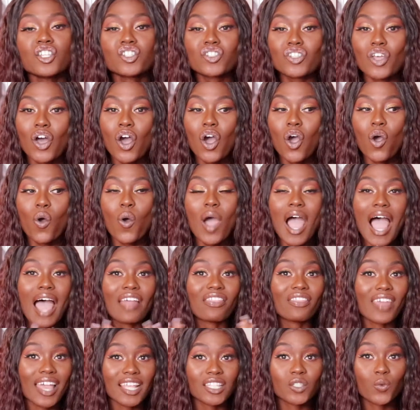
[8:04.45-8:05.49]
So
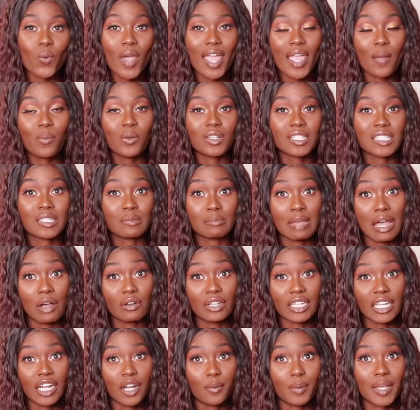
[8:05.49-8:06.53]
that's why I put smell
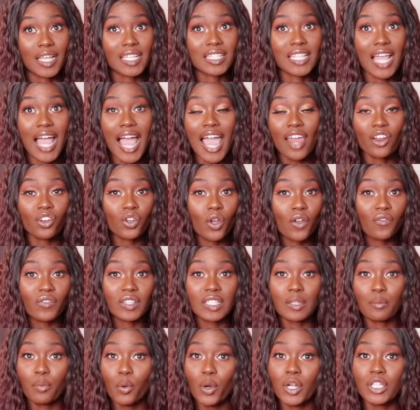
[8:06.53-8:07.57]
here, because I don't know if
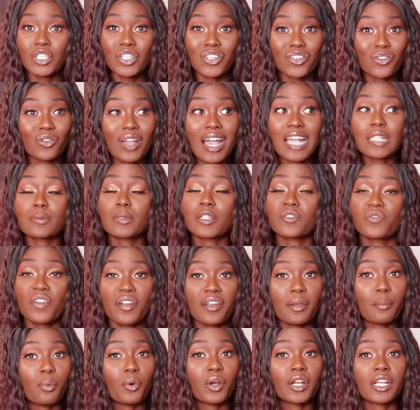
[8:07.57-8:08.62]
it's important to you guys, but it's
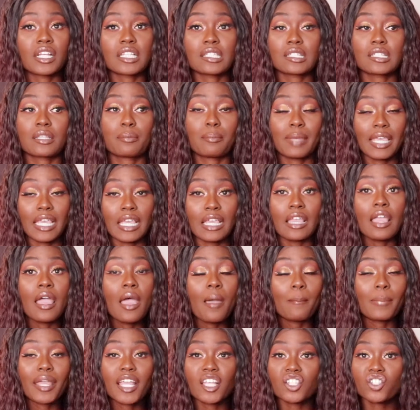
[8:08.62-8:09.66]
very important to me,
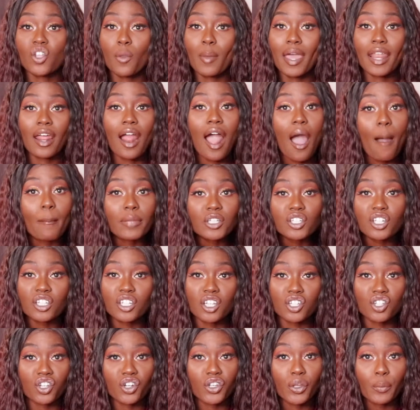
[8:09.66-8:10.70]
because no matter how much
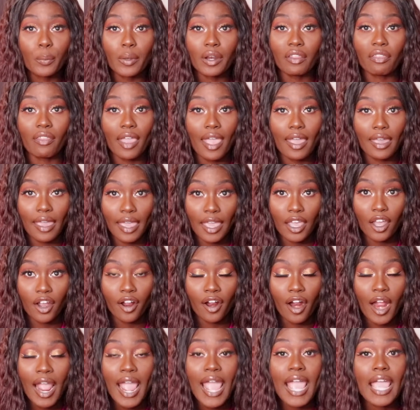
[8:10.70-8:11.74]
conditioner you put in that
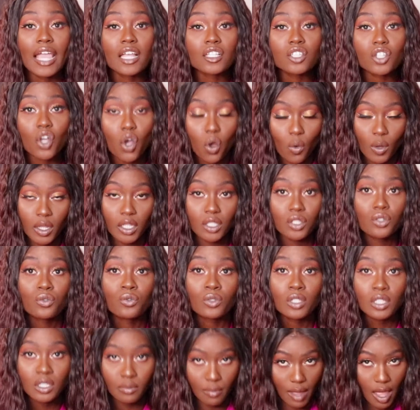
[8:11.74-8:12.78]
hair, it's going to
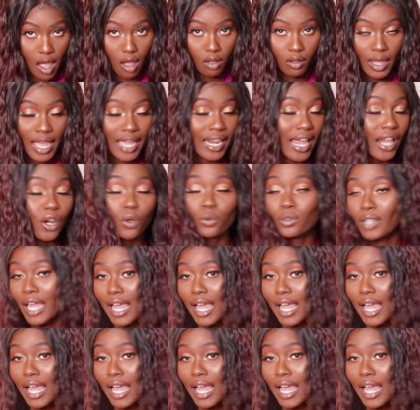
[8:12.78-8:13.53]
smell, and I do